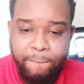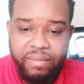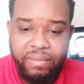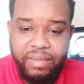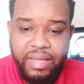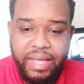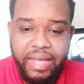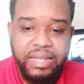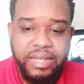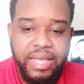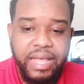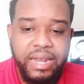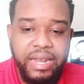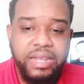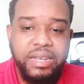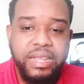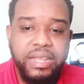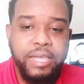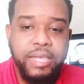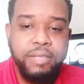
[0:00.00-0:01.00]
at the end
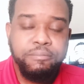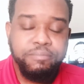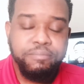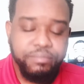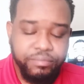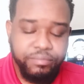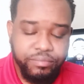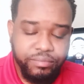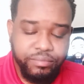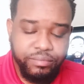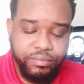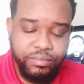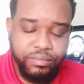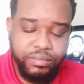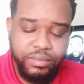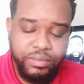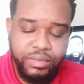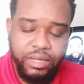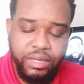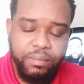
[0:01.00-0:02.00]
of the day,
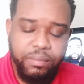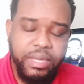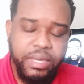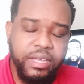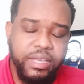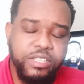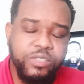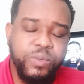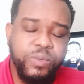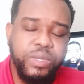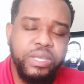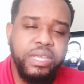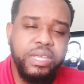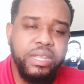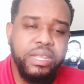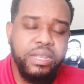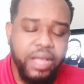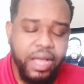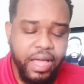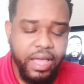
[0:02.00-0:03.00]
because we
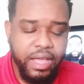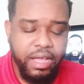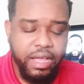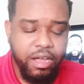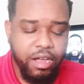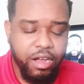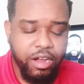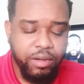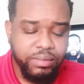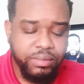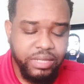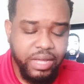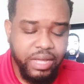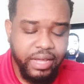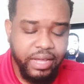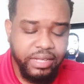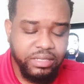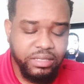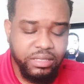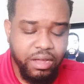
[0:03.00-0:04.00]
eat high carbs,
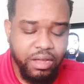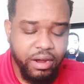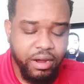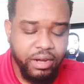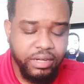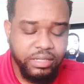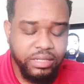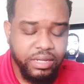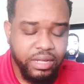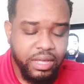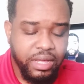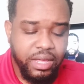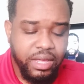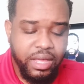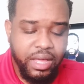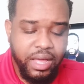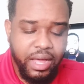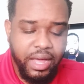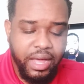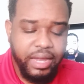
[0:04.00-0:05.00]
high starch,
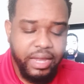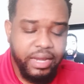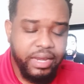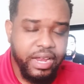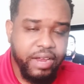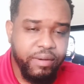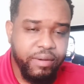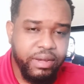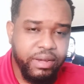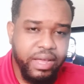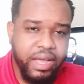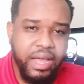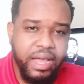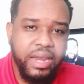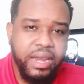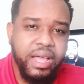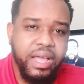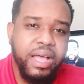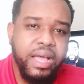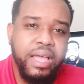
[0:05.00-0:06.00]
high dairy diet,
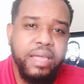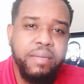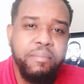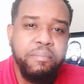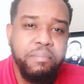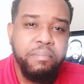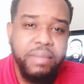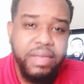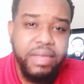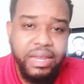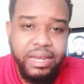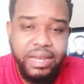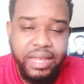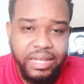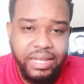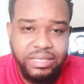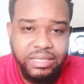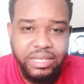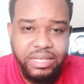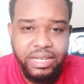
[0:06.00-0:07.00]
high meat
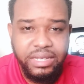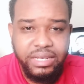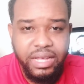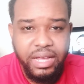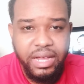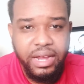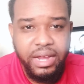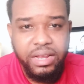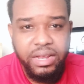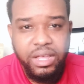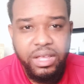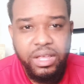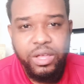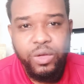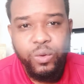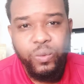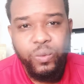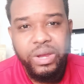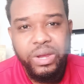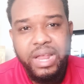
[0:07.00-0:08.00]
intake diet,
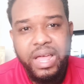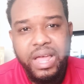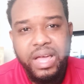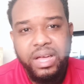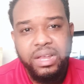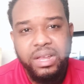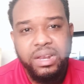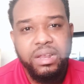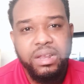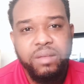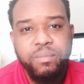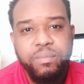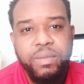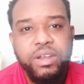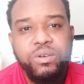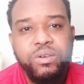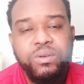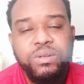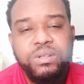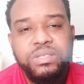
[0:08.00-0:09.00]
we lack a lot of
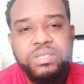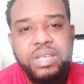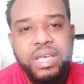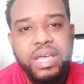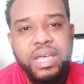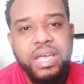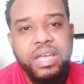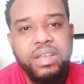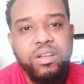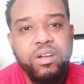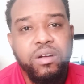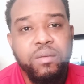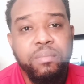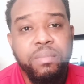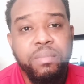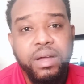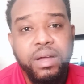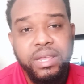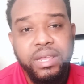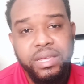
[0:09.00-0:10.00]
minerals and our
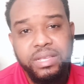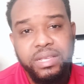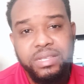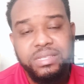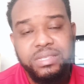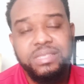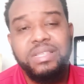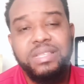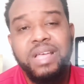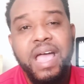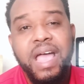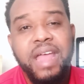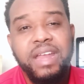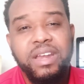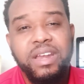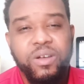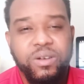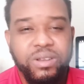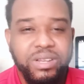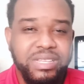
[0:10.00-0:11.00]
body is dying
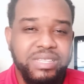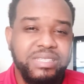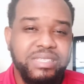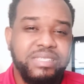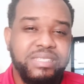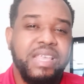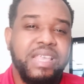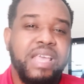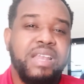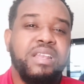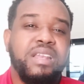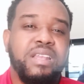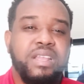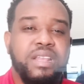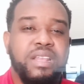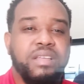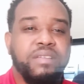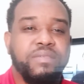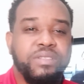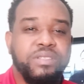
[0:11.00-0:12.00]
on a cellular
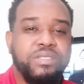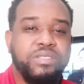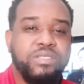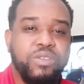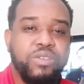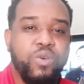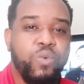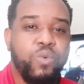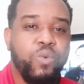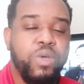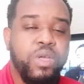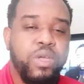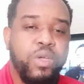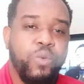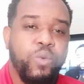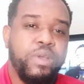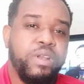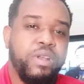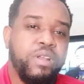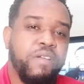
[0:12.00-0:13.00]
level. So
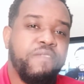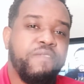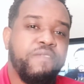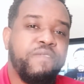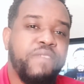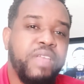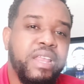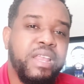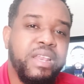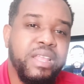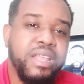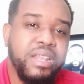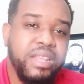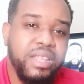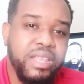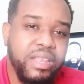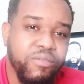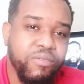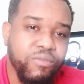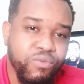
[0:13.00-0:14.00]
we're not feeding it
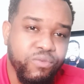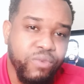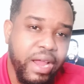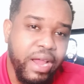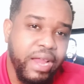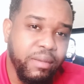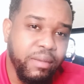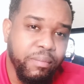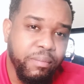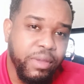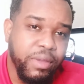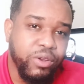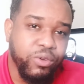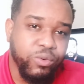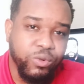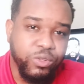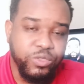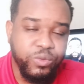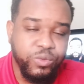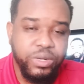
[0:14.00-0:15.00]
the right
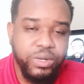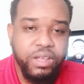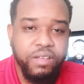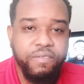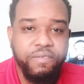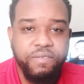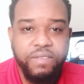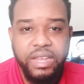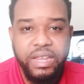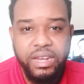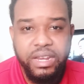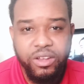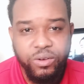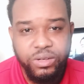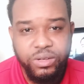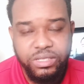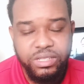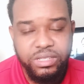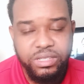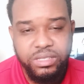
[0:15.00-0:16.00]
minerals. We're not feeding our
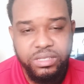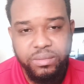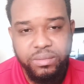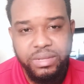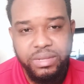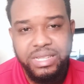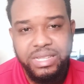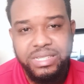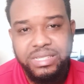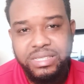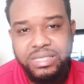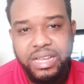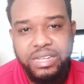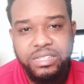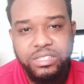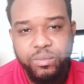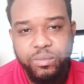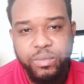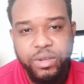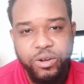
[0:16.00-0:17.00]
system the
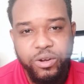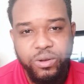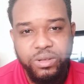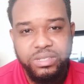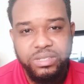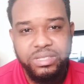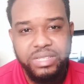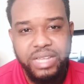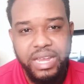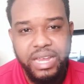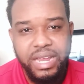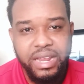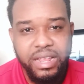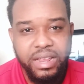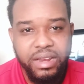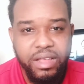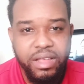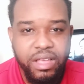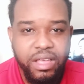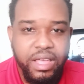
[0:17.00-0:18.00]
essential minerals
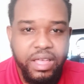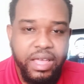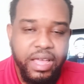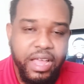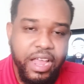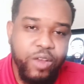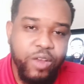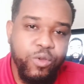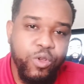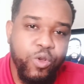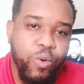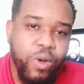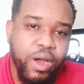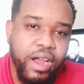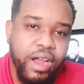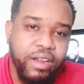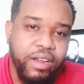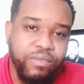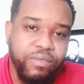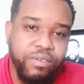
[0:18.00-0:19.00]
needed and
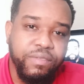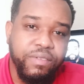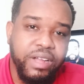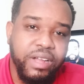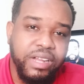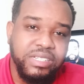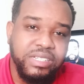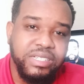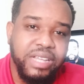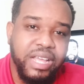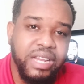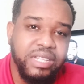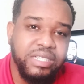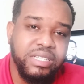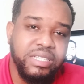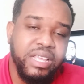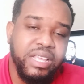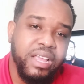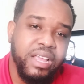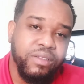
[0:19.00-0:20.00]
required for
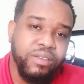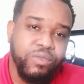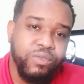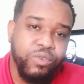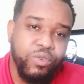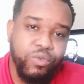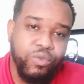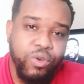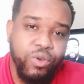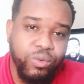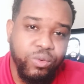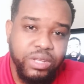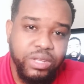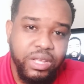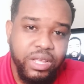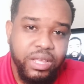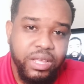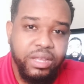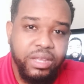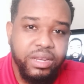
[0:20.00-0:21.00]
functionality and for growth.
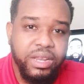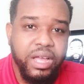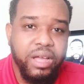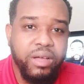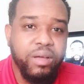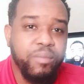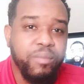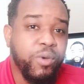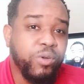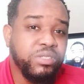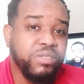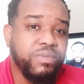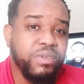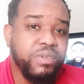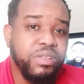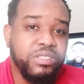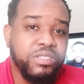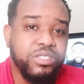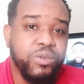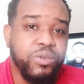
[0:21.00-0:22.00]
Now, most of
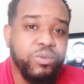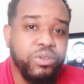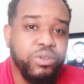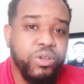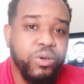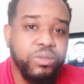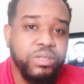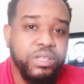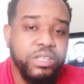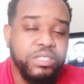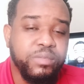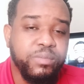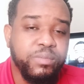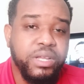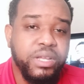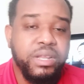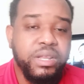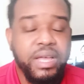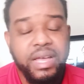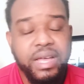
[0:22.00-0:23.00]
us don't know this,
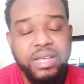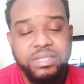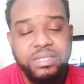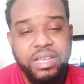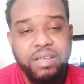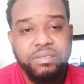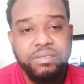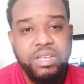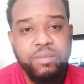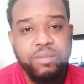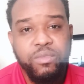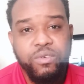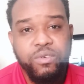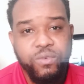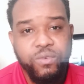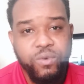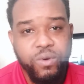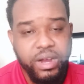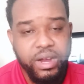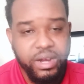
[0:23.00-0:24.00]
but as I have said
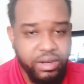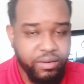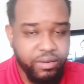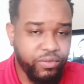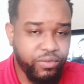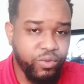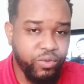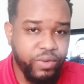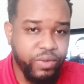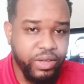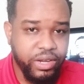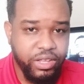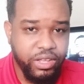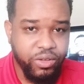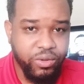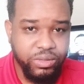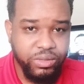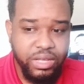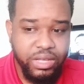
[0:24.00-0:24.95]
before in a few videos,